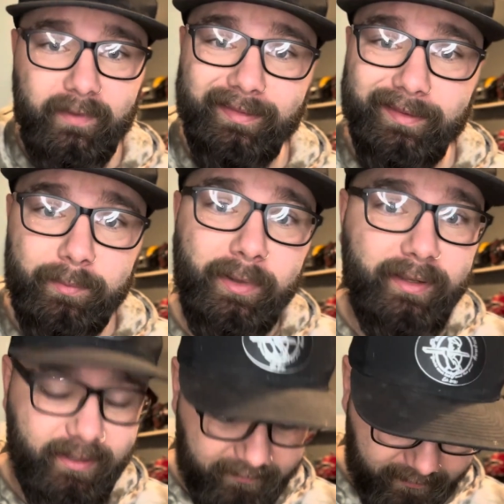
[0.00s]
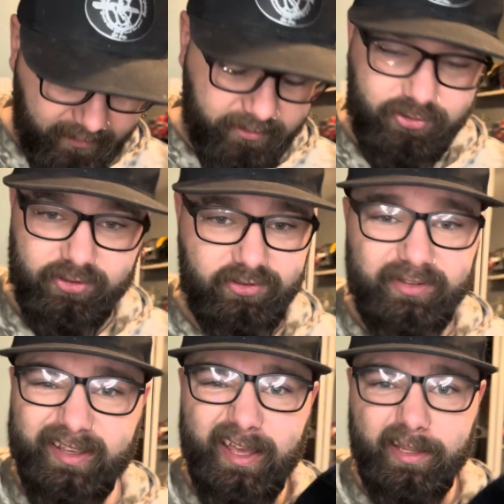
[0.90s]
and then my knife and just
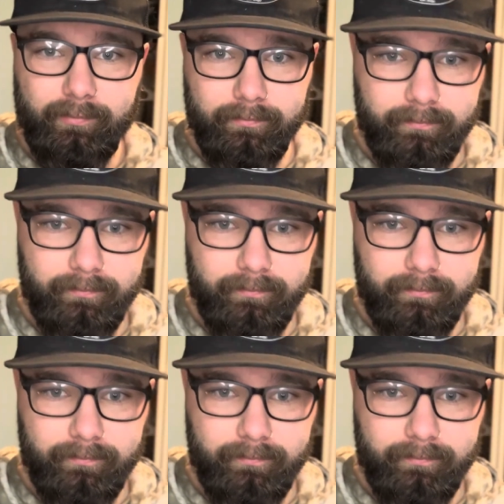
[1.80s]
dig at it.